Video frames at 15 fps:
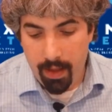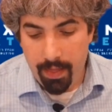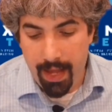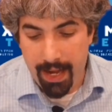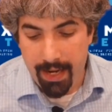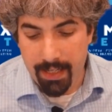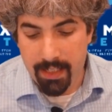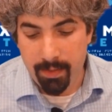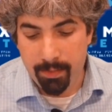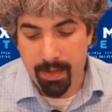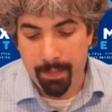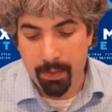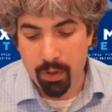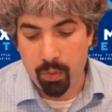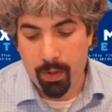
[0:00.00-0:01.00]
Then in
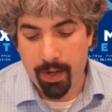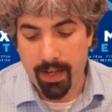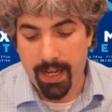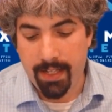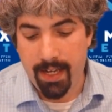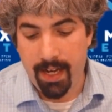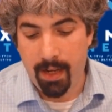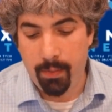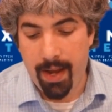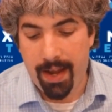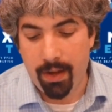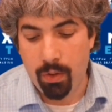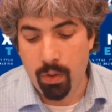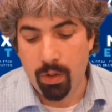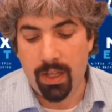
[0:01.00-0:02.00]
September 2018, we had
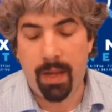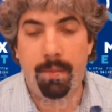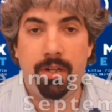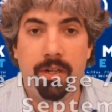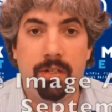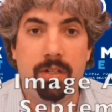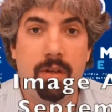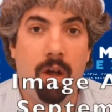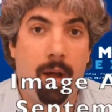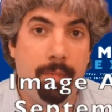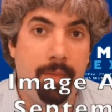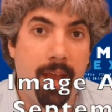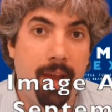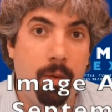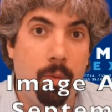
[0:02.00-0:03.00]
a Google Images
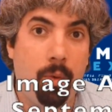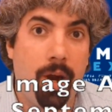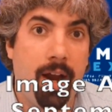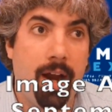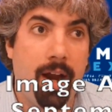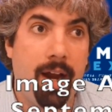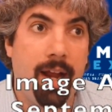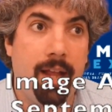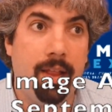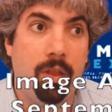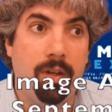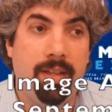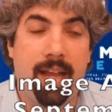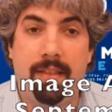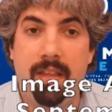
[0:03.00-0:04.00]
update where it
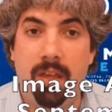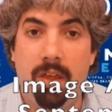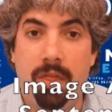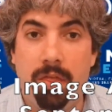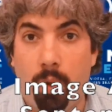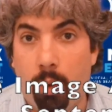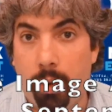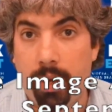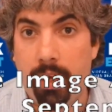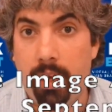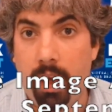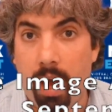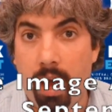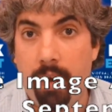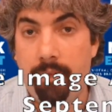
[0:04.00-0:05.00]
looked at the
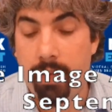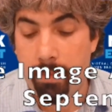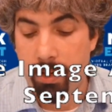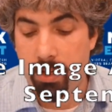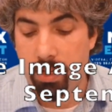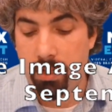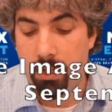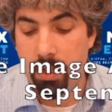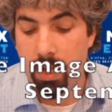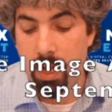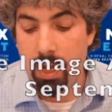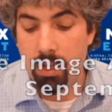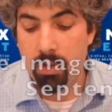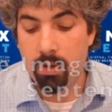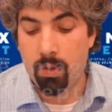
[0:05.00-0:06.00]
authority of images.
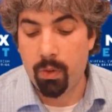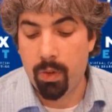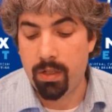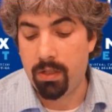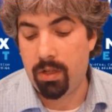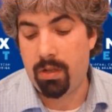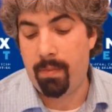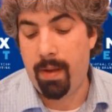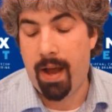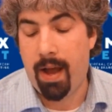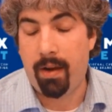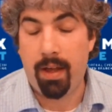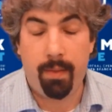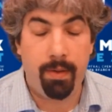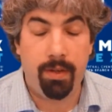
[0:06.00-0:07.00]
So it wasn't just
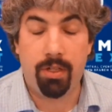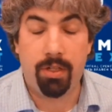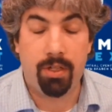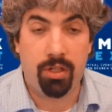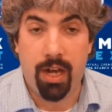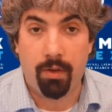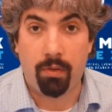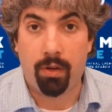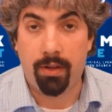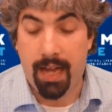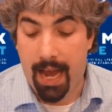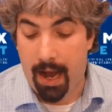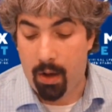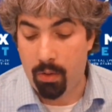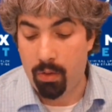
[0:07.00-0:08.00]
about images in general.
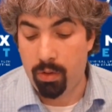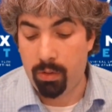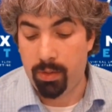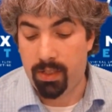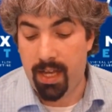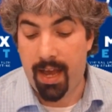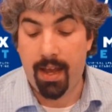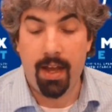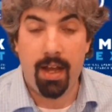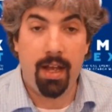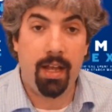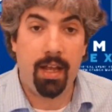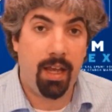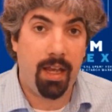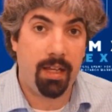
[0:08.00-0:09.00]
Now Google would say,
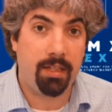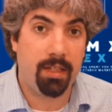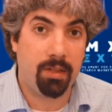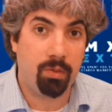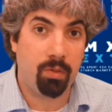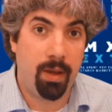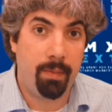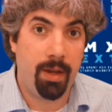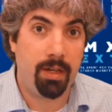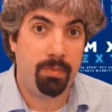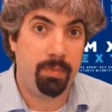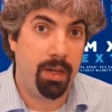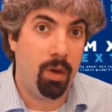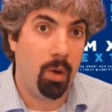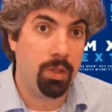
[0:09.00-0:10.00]
is this image
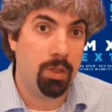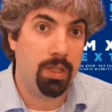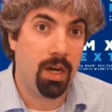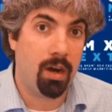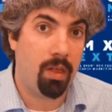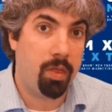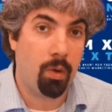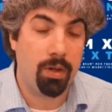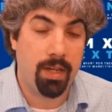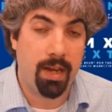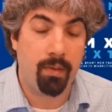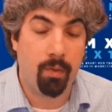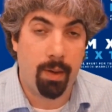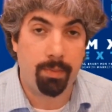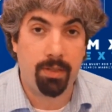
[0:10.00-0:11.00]
being hosted on an
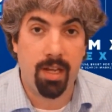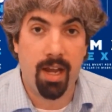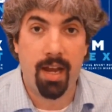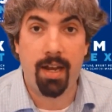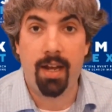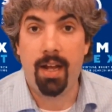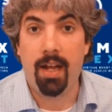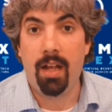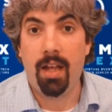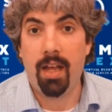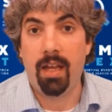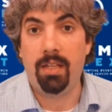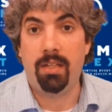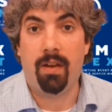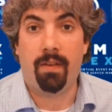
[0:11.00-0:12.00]
authoritative website?
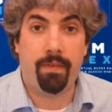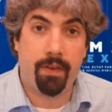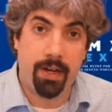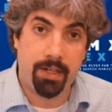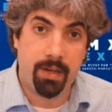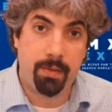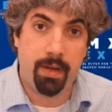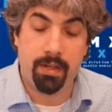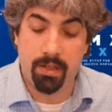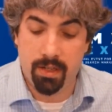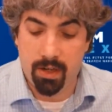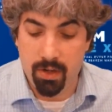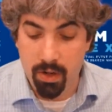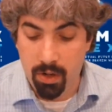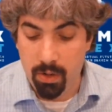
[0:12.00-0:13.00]
Is it a fresh image? Is
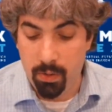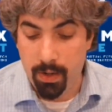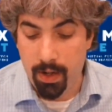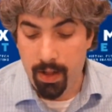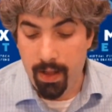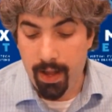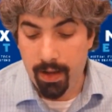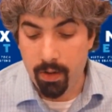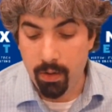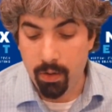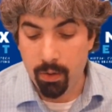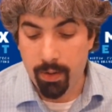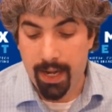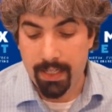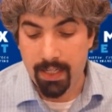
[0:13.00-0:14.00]
it new? And
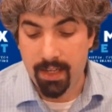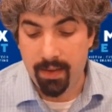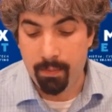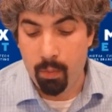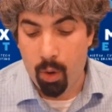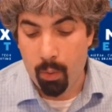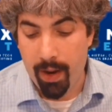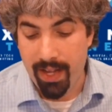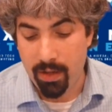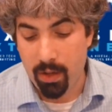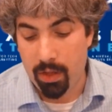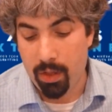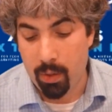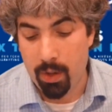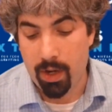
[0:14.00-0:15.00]
Google would actually give more weight to
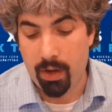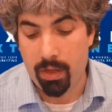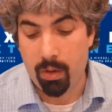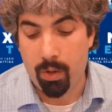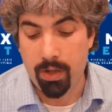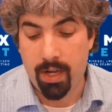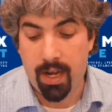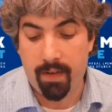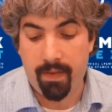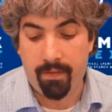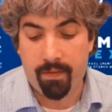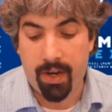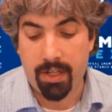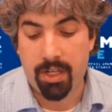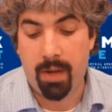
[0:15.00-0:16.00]
authoritative
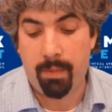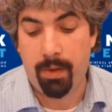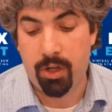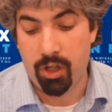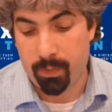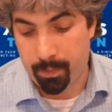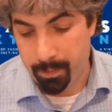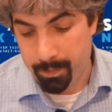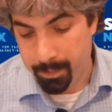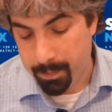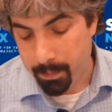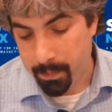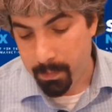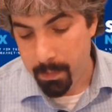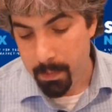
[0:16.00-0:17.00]
and fresh images.
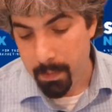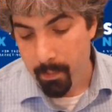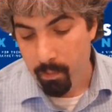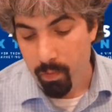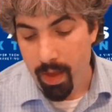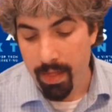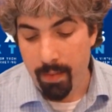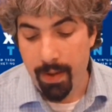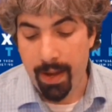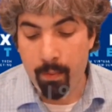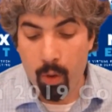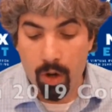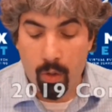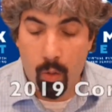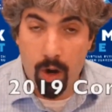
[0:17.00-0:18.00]
Then we had
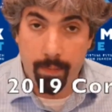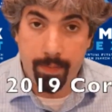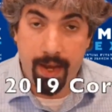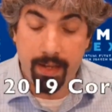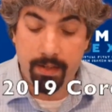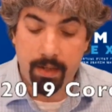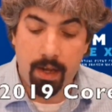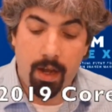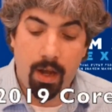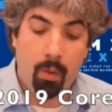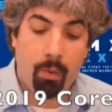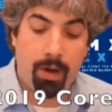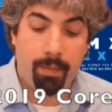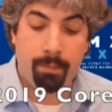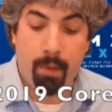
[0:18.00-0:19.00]
more core updates.
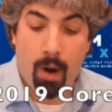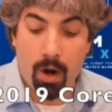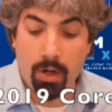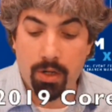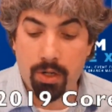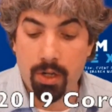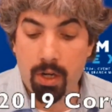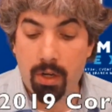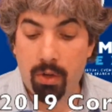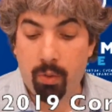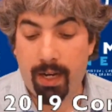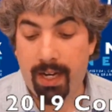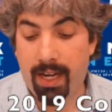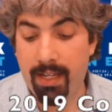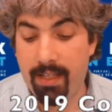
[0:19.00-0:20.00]
One in March
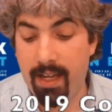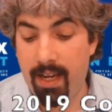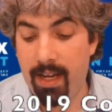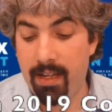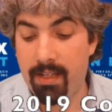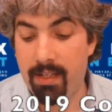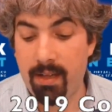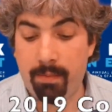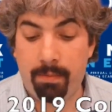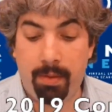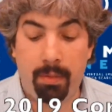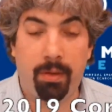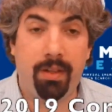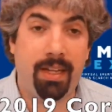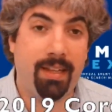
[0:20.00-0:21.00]
2019, some
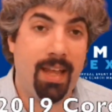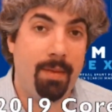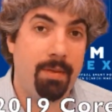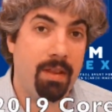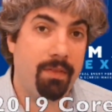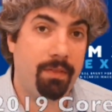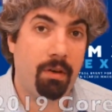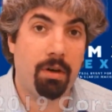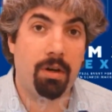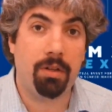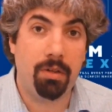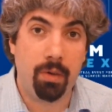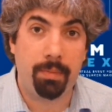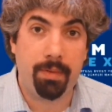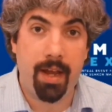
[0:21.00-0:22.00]
people nicknamed it the FAR 2
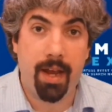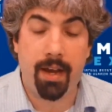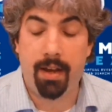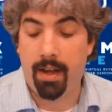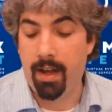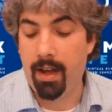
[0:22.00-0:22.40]
update.